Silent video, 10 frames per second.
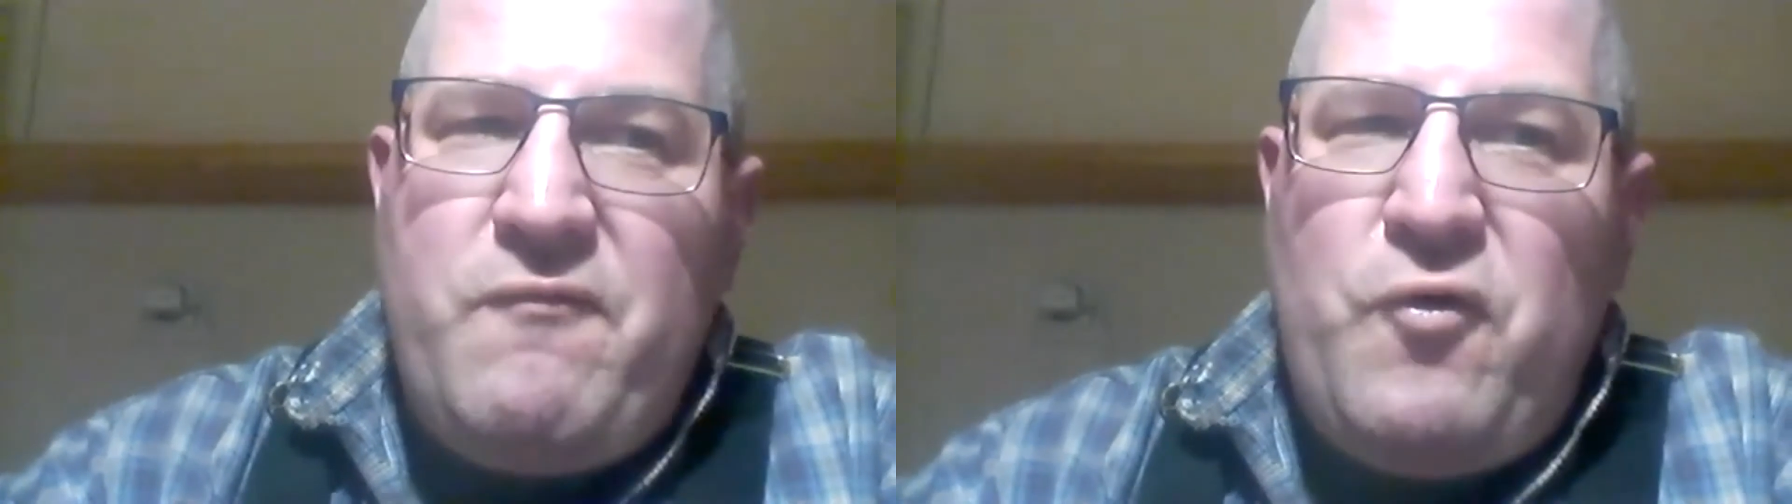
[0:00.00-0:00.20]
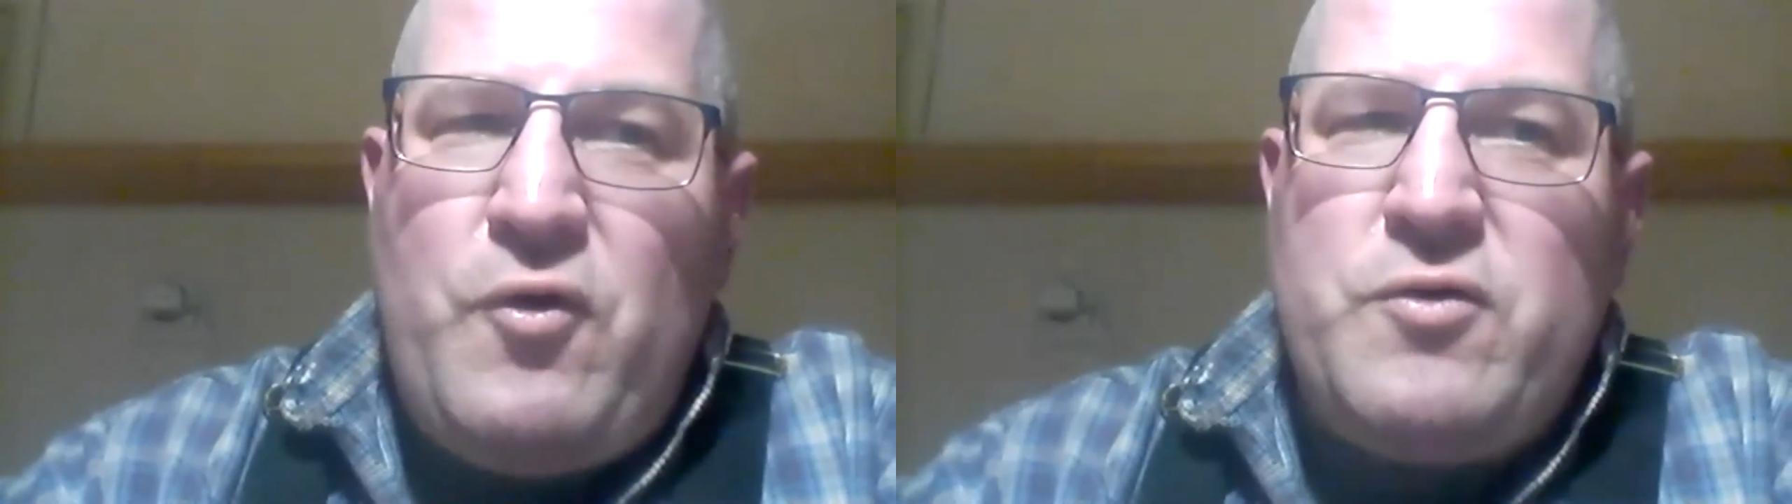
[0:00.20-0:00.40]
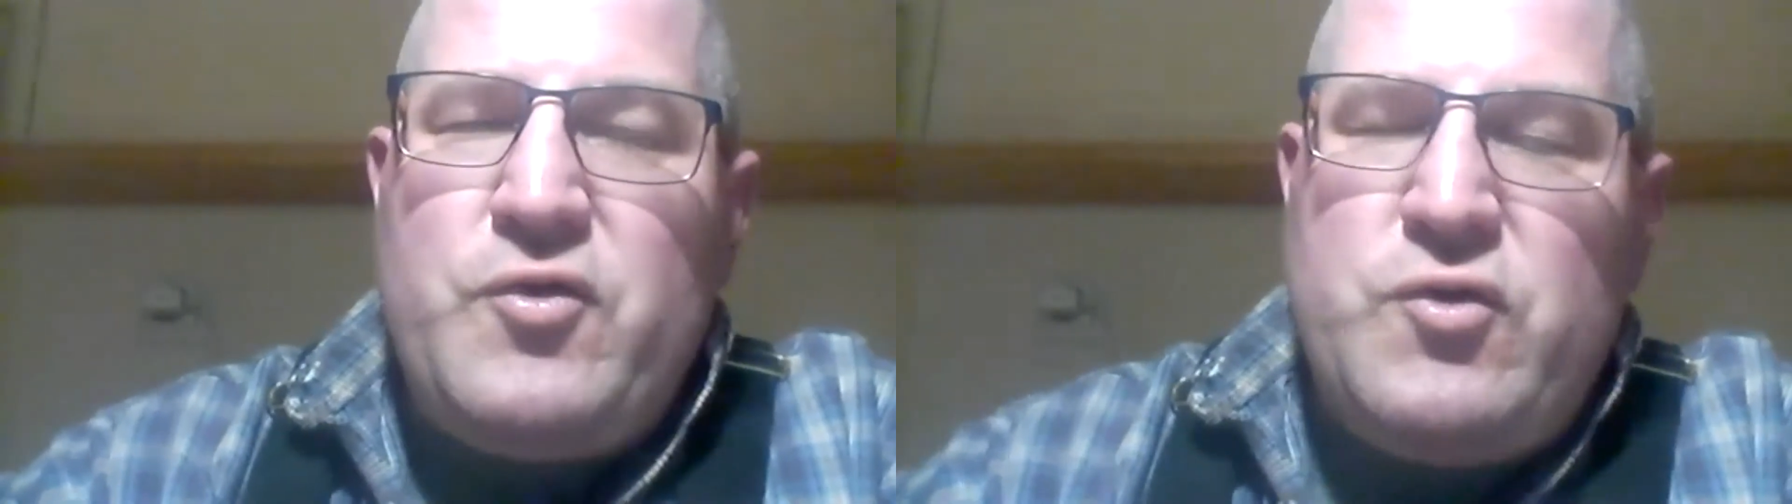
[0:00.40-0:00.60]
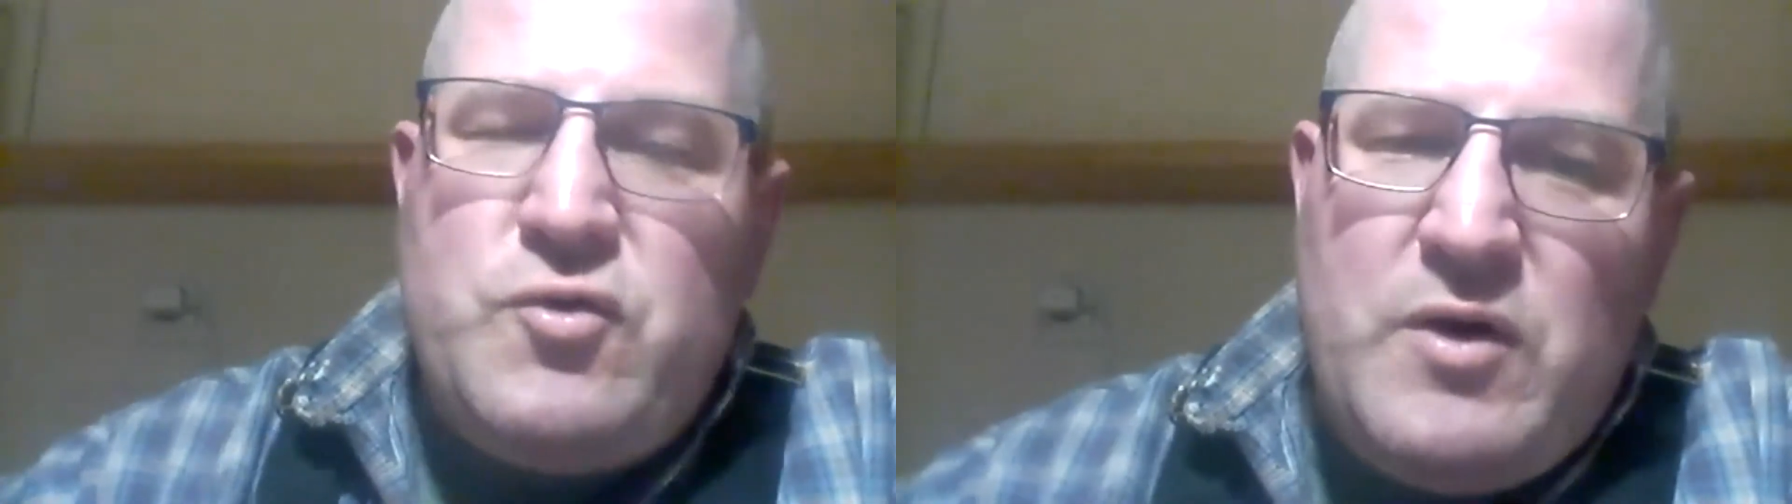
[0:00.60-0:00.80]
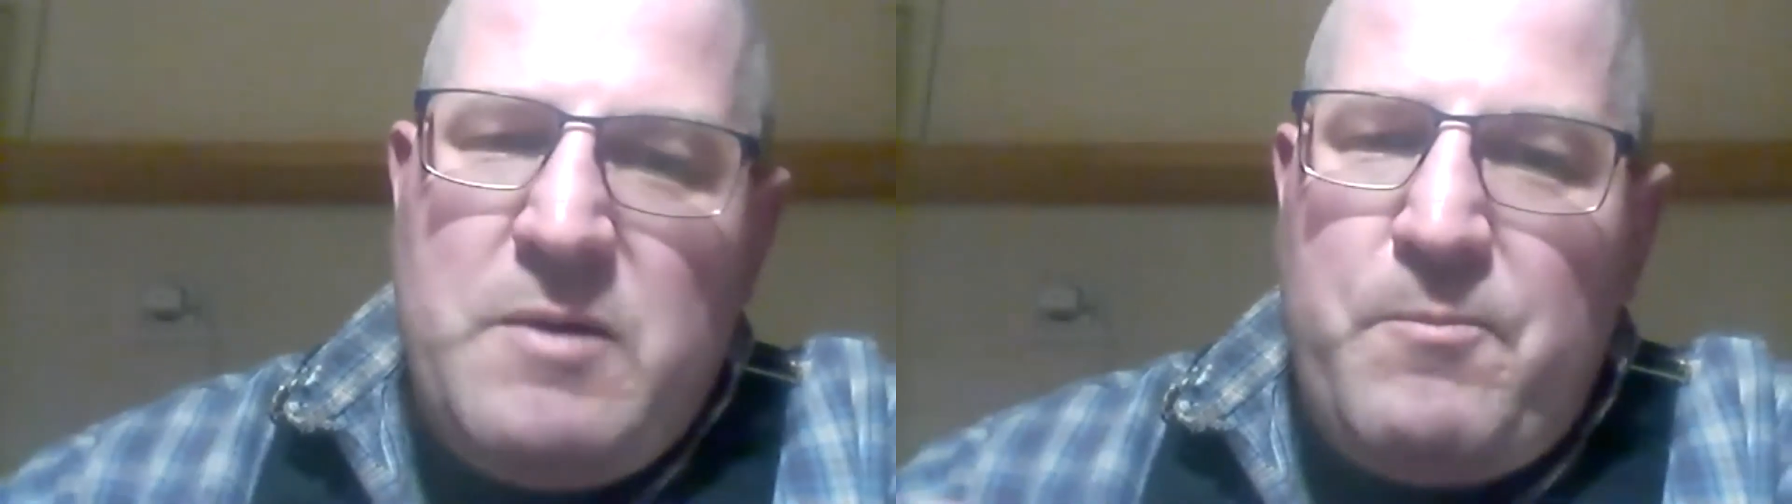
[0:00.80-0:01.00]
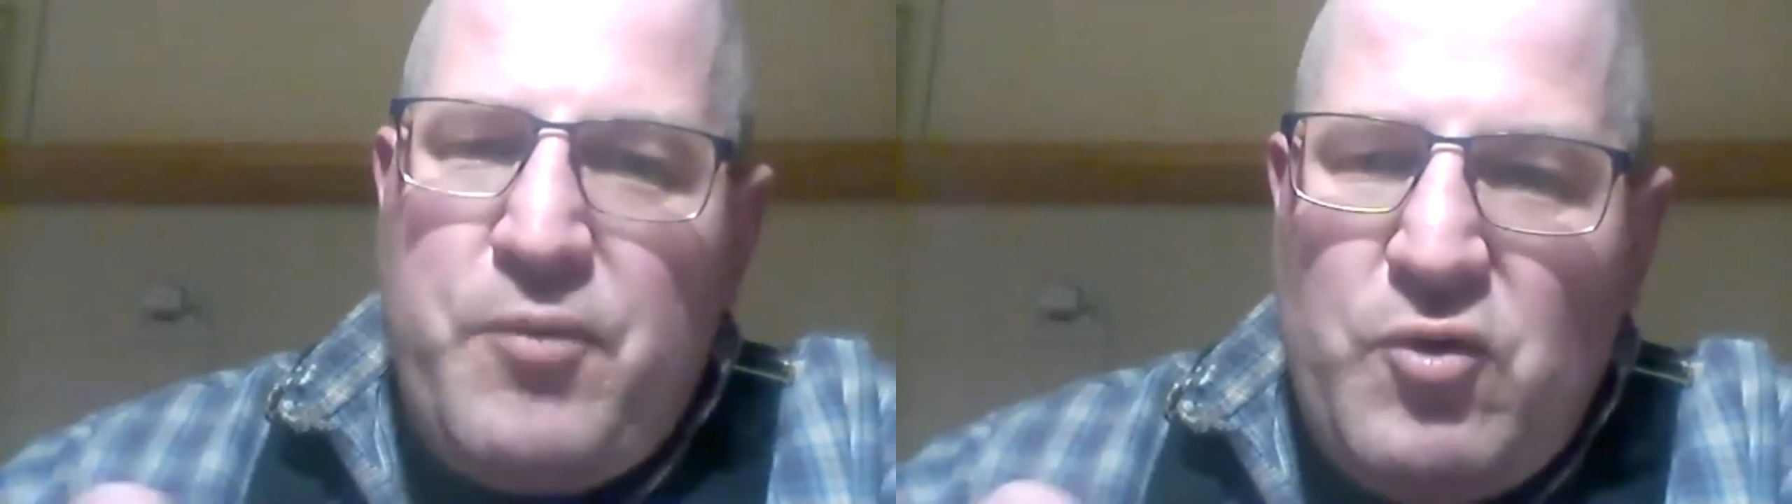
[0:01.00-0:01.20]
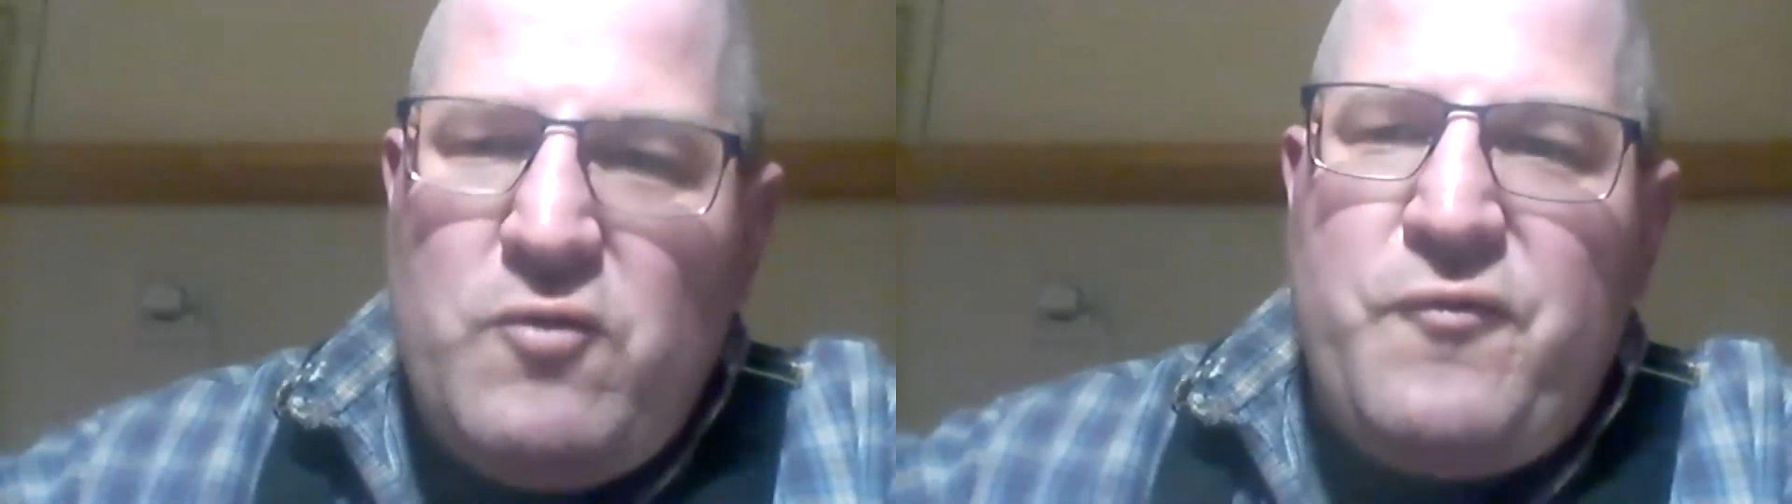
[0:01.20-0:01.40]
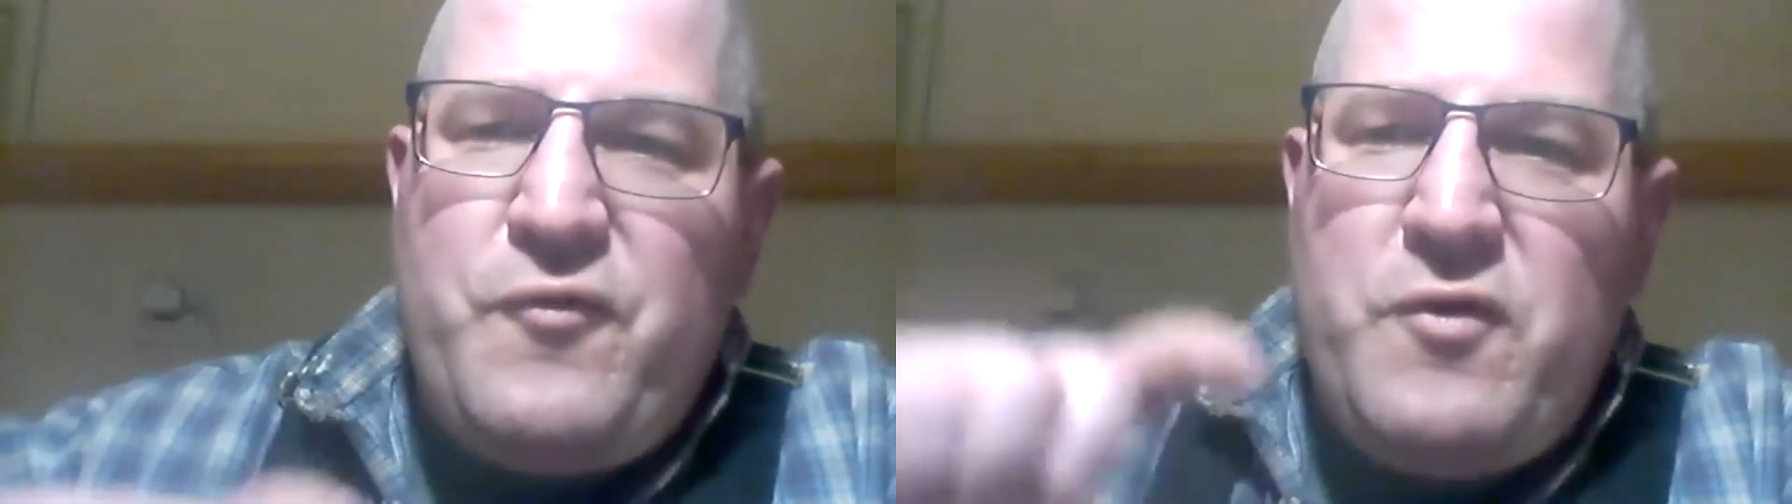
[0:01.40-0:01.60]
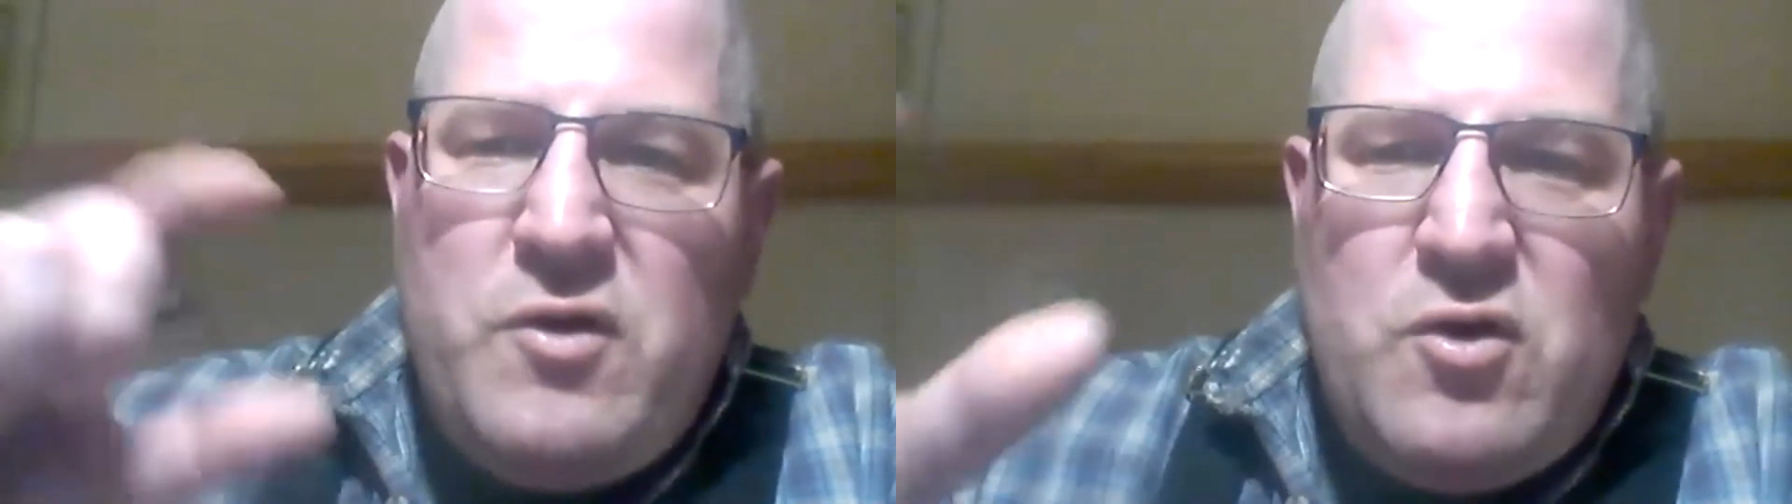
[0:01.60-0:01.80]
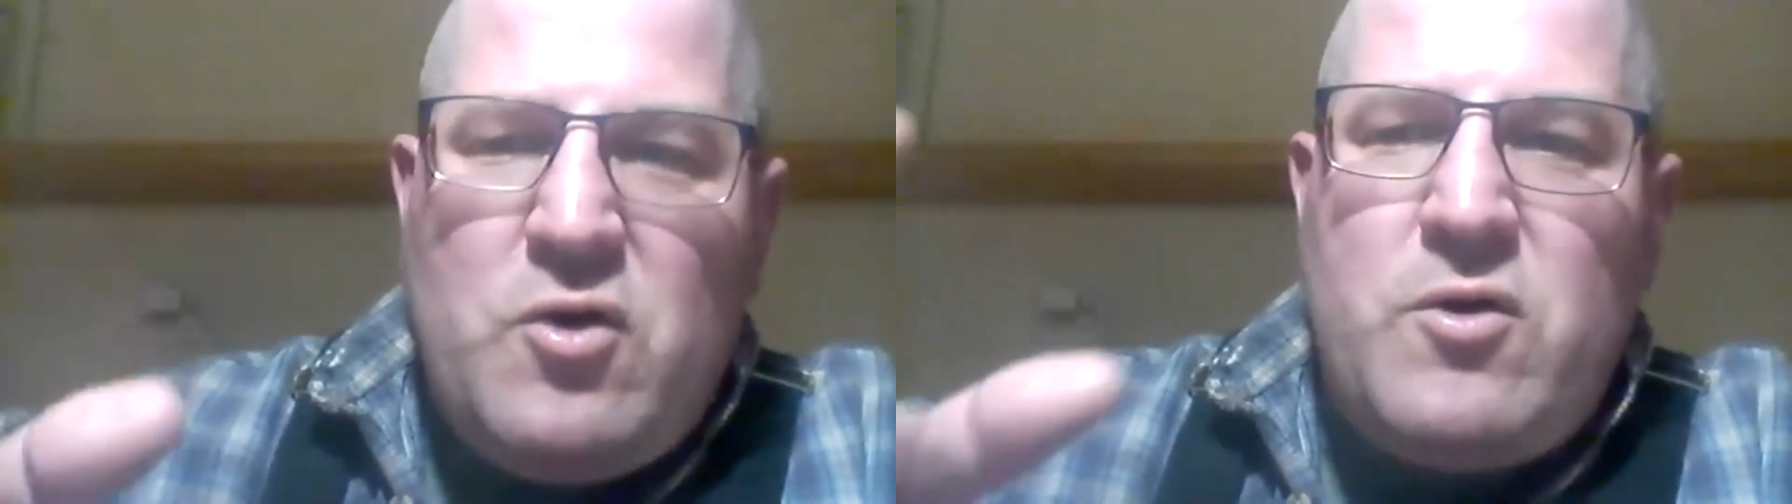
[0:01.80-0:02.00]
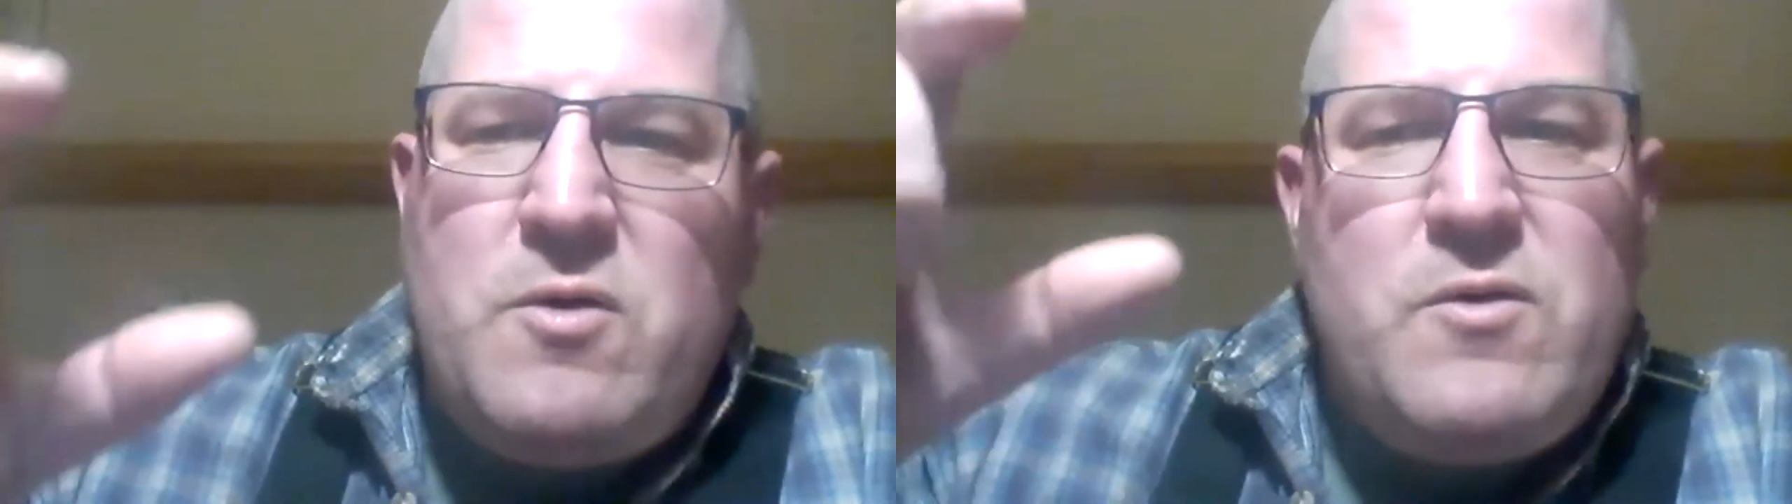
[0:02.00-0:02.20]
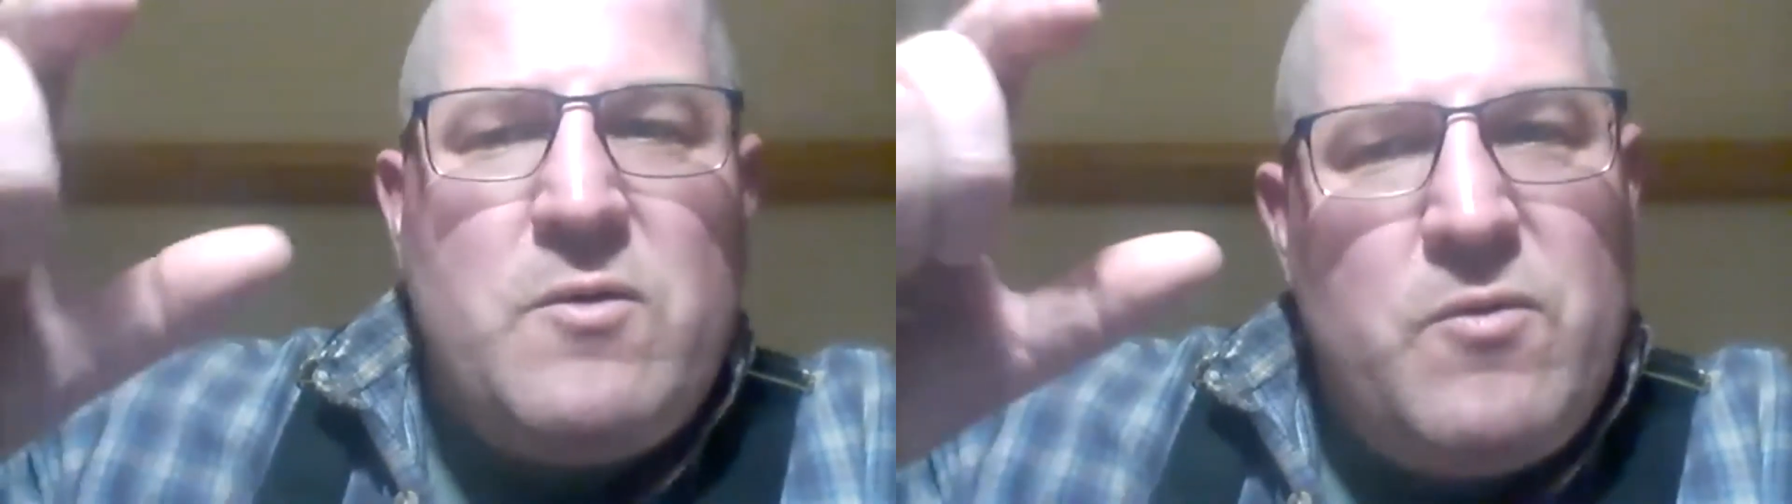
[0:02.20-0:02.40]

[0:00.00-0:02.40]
to improve your